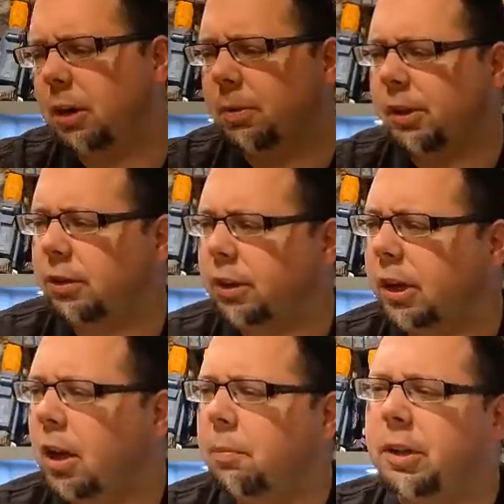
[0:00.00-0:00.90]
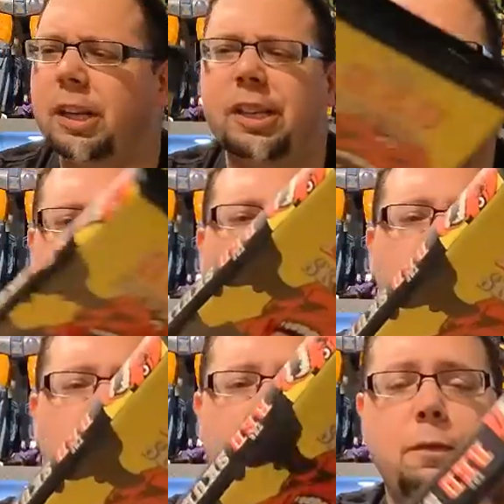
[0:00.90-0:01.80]
episodes, but this is one
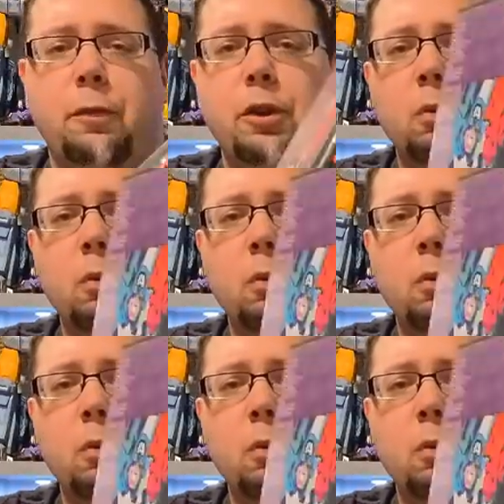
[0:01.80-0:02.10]
of the few